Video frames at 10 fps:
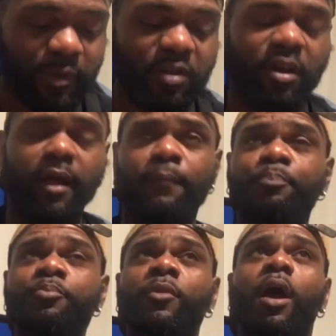good.
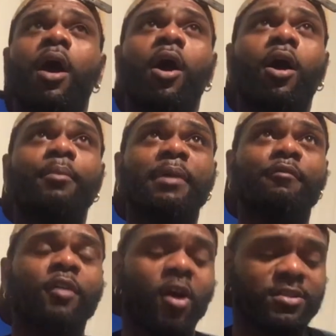In
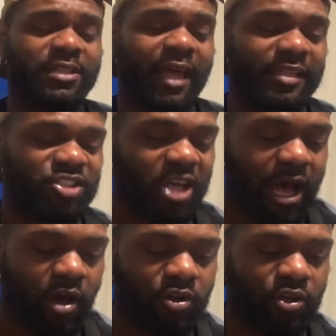regards to like
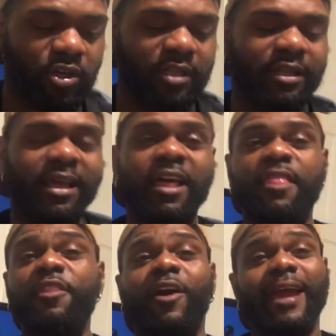childhood,
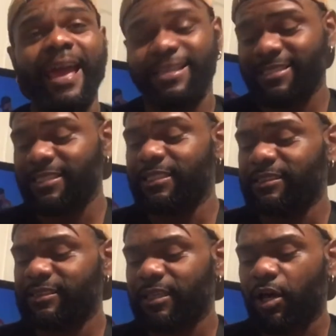their
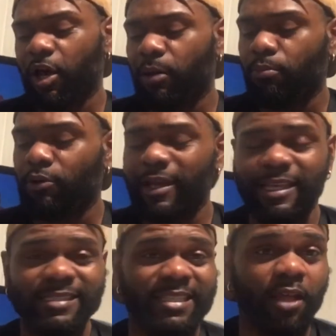exes, upbringings in the